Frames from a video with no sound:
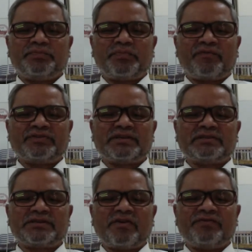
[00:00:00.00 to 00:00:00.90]

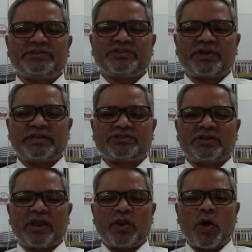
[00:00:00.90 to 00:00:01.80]
professors of
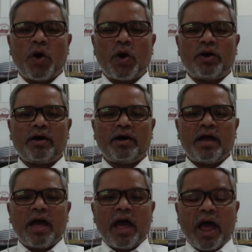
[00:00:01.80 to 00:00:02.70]
international law
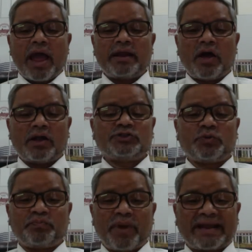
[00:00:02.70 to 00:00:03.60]
and also
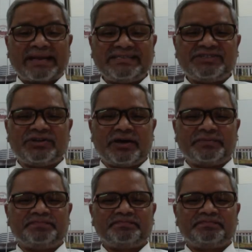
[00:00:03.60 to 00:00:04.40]
practitioner.